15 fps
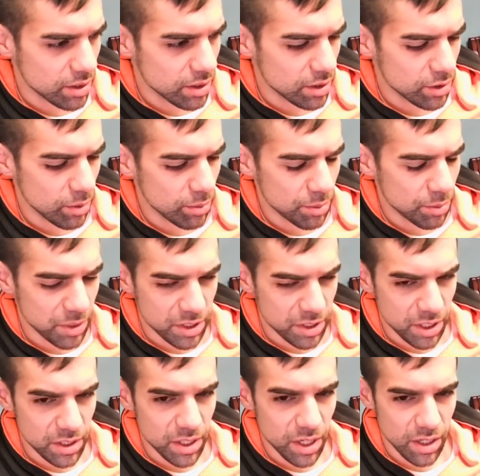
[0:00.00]
Dopamine
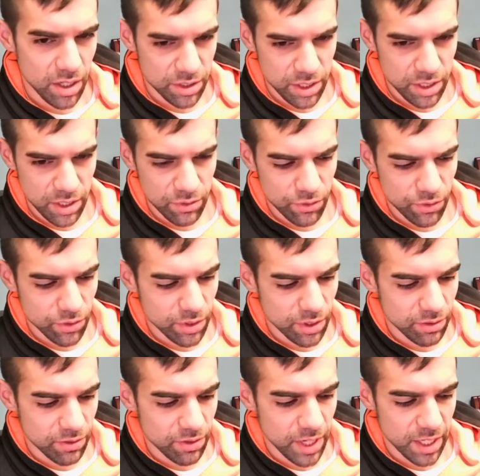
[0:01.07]
detox in full
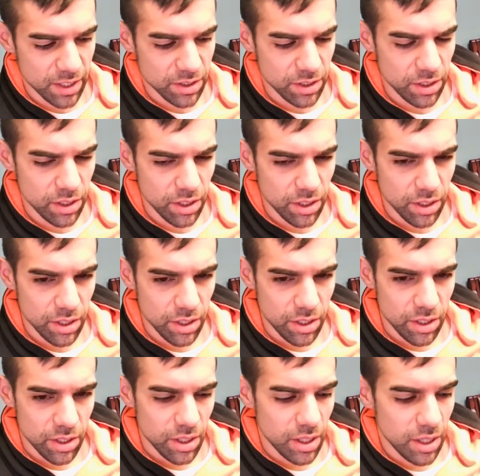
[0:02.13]
effect.
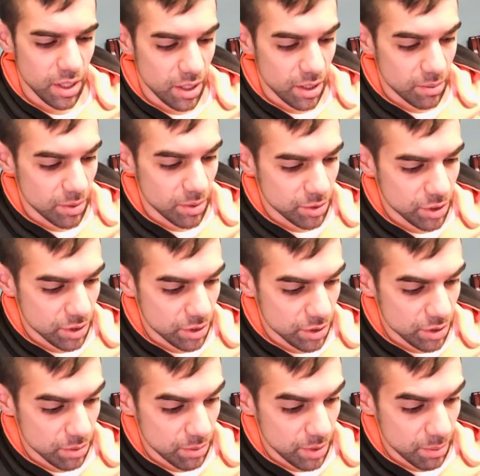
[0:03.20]
I'm just going to
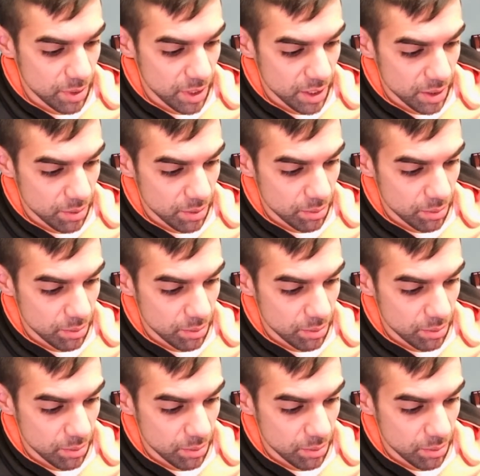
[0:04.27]
turn my mic up.